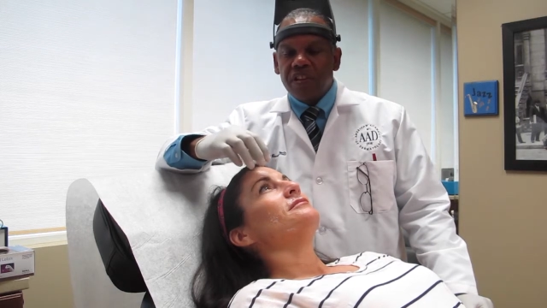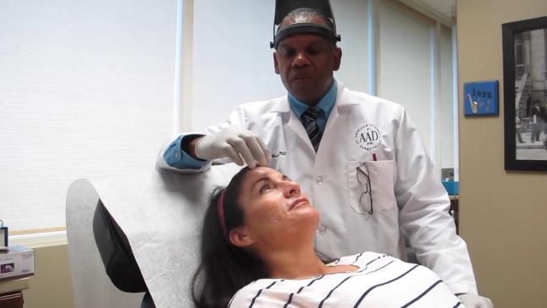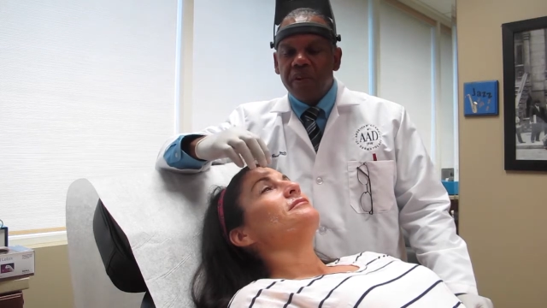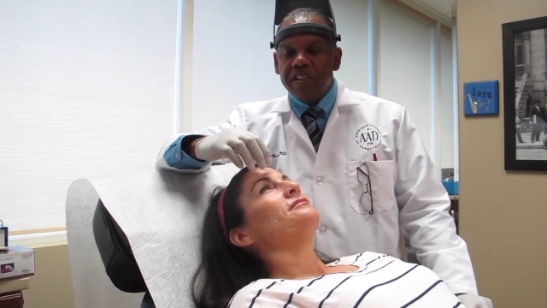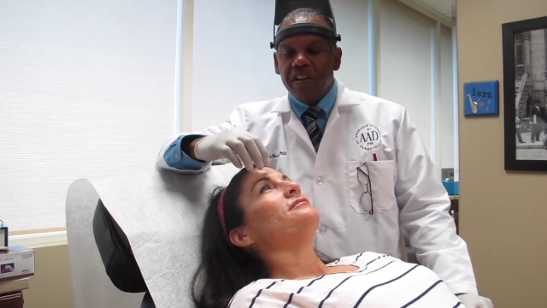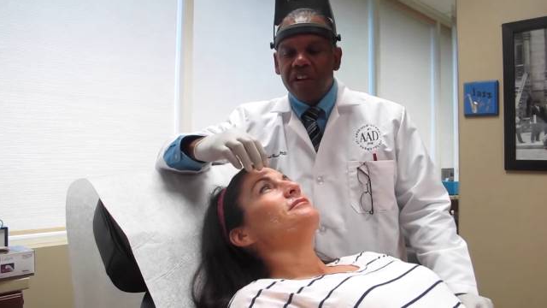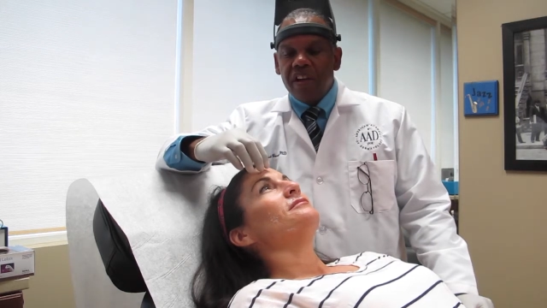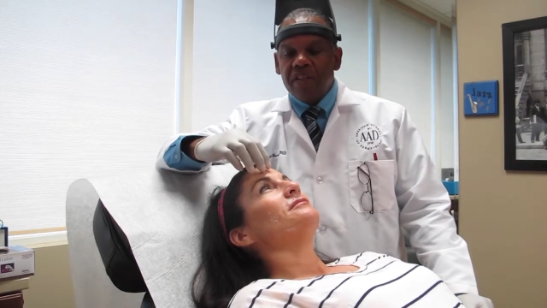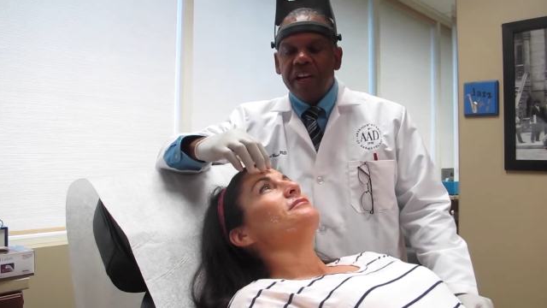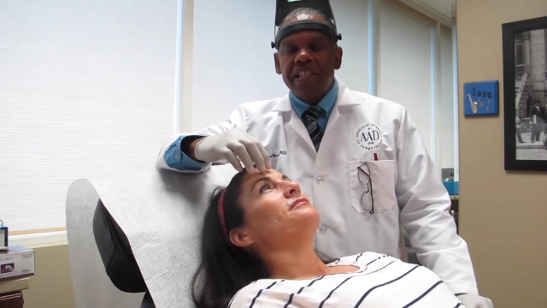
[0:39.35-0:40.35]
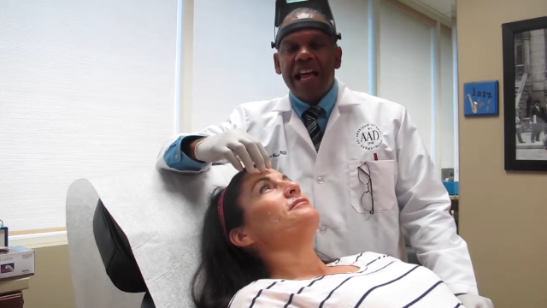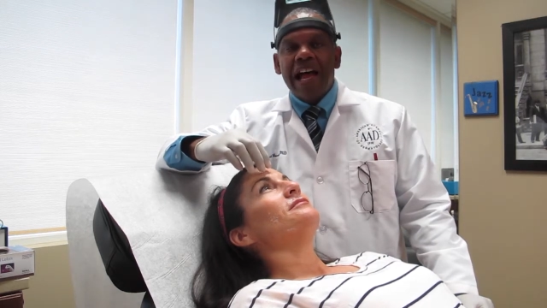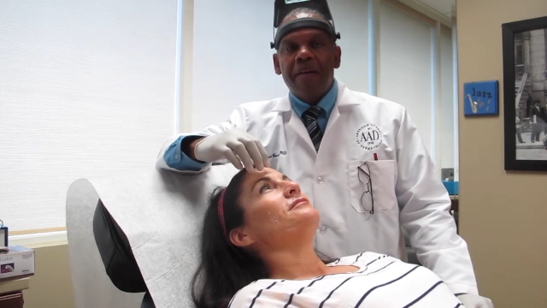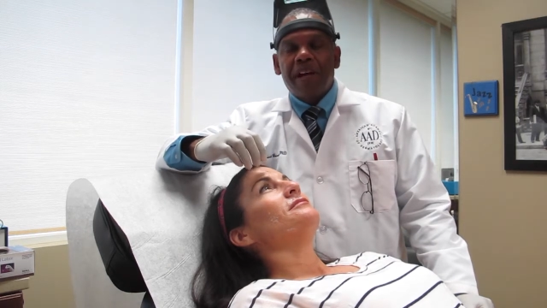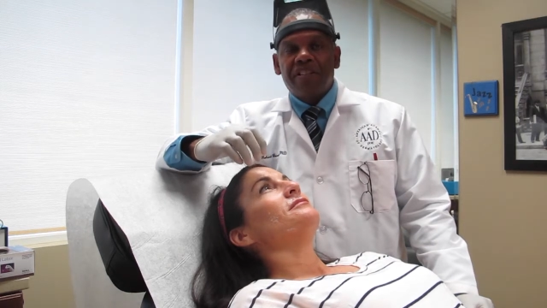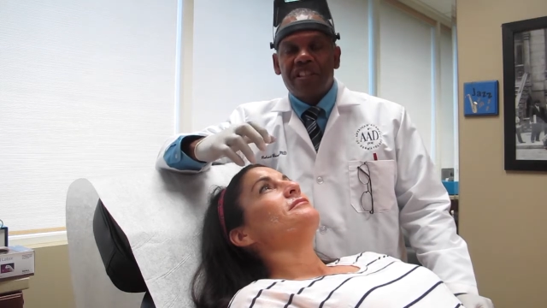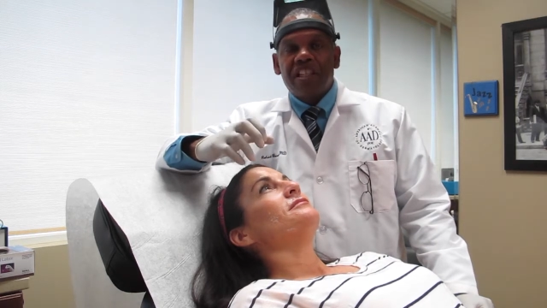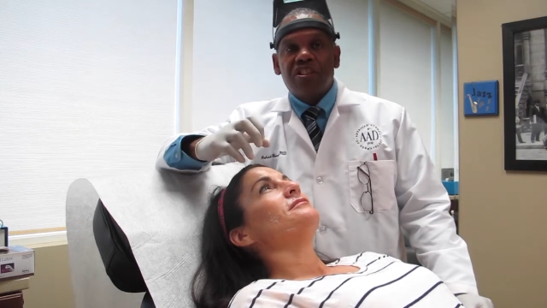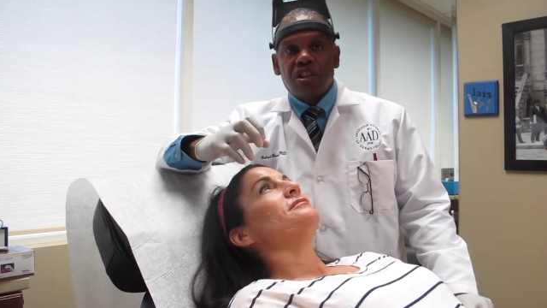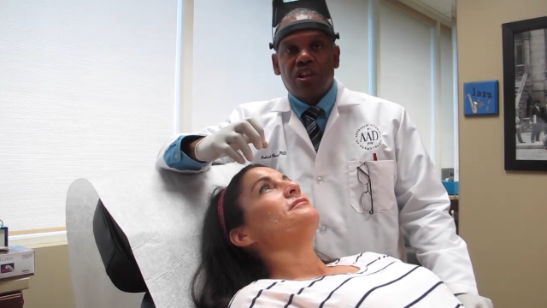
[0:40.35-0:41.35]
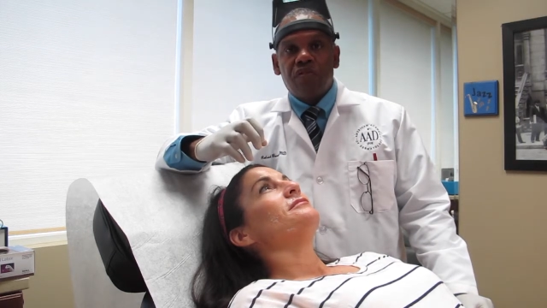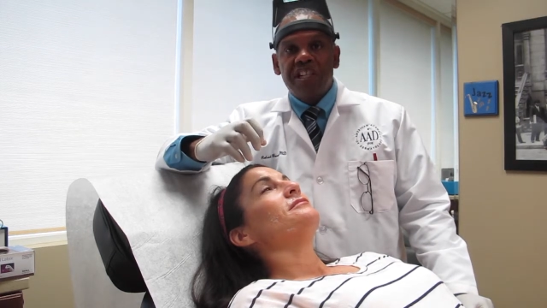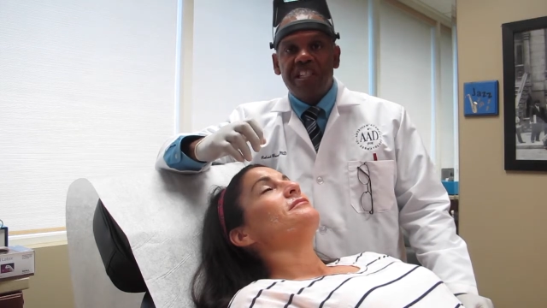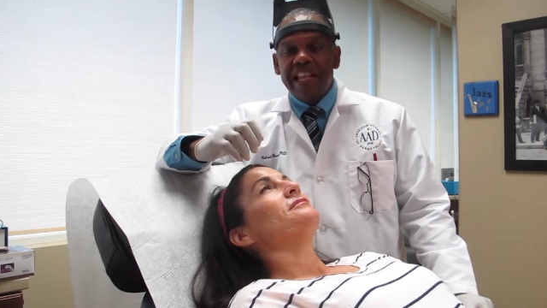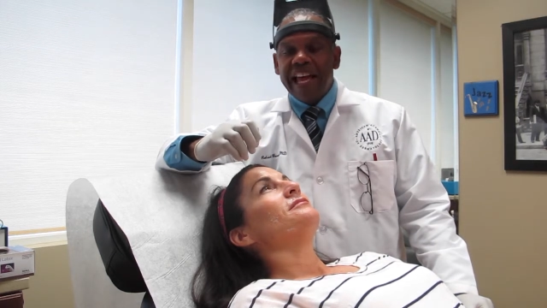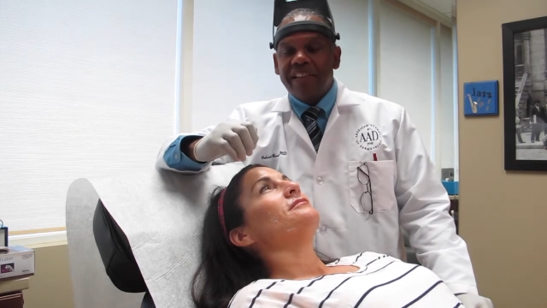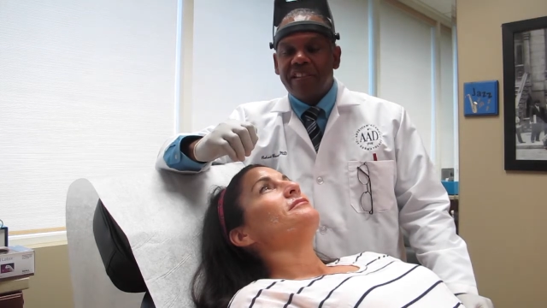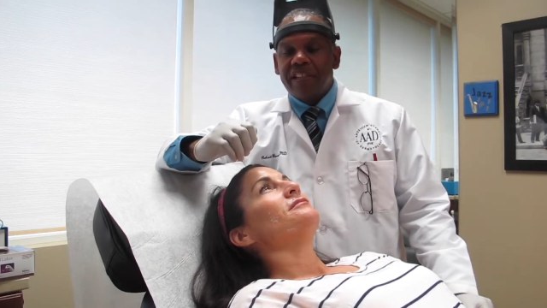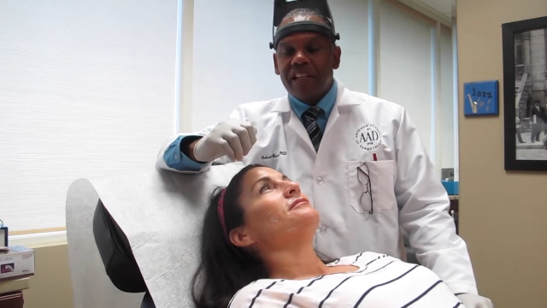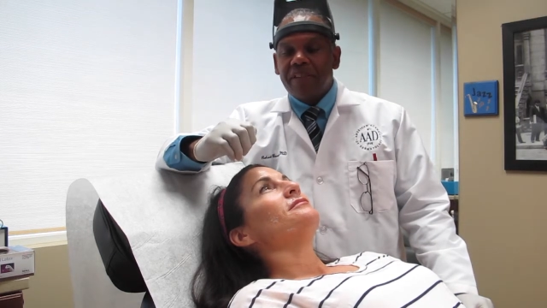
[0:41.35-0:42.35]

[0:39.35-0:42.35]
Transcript: so when you raise eyebrows, it doesn't crease that